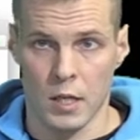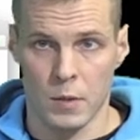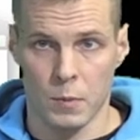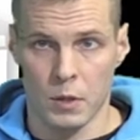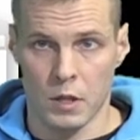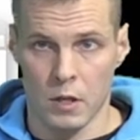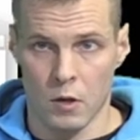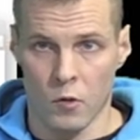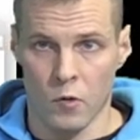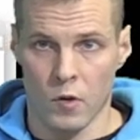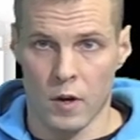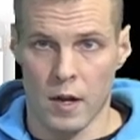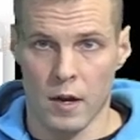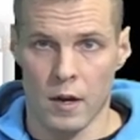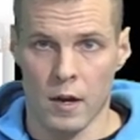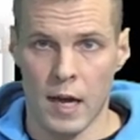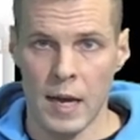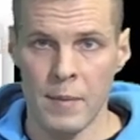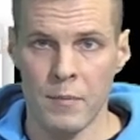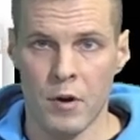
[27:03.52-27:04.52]
with the online
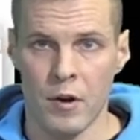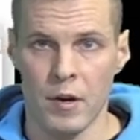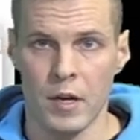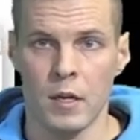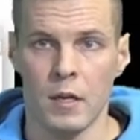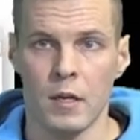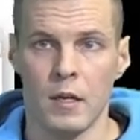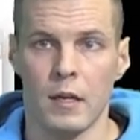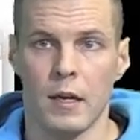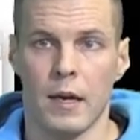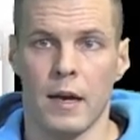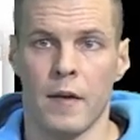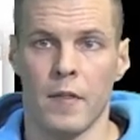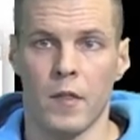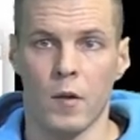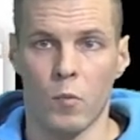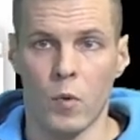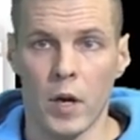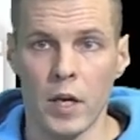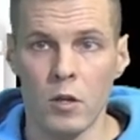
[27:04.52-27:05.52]
library. And
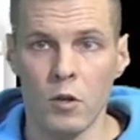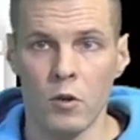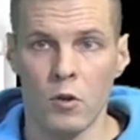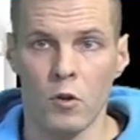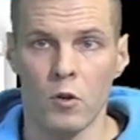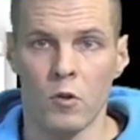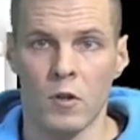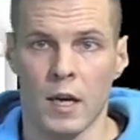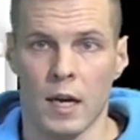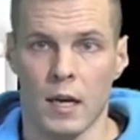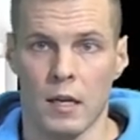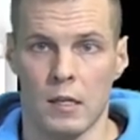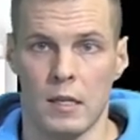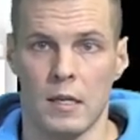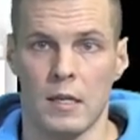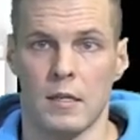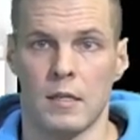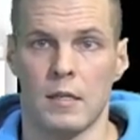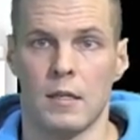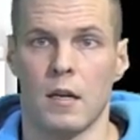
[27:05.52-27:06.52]
the way to do that
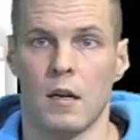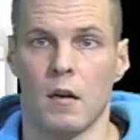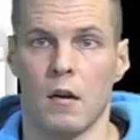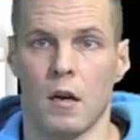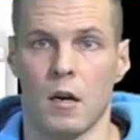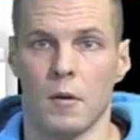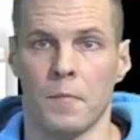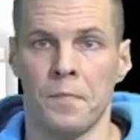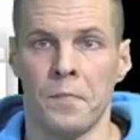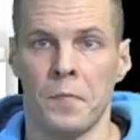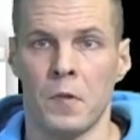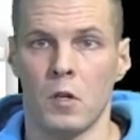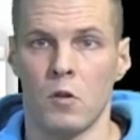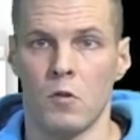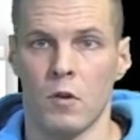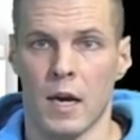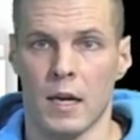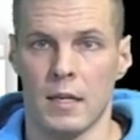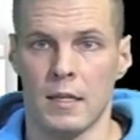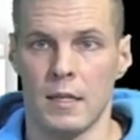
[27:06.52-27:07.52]
is that
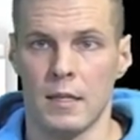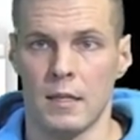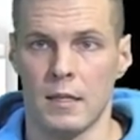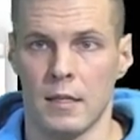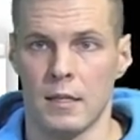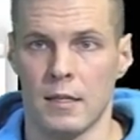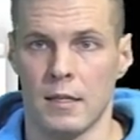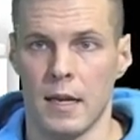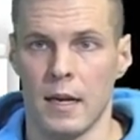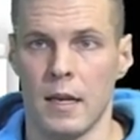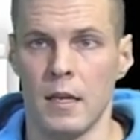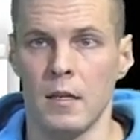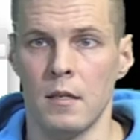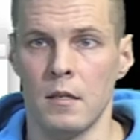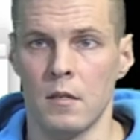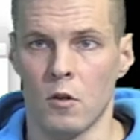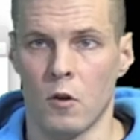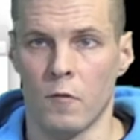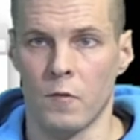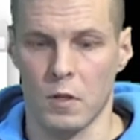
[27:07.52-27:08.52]
you access the
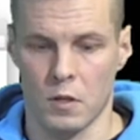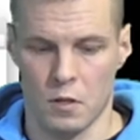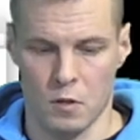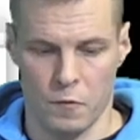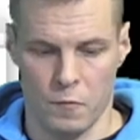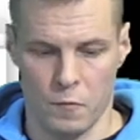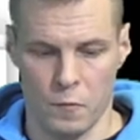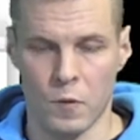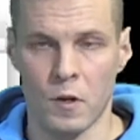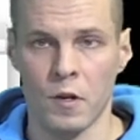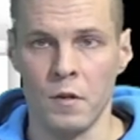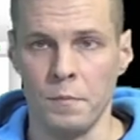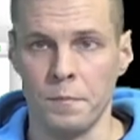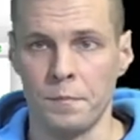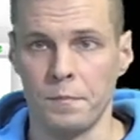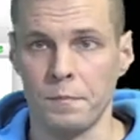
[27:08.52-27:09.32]
settings of the software,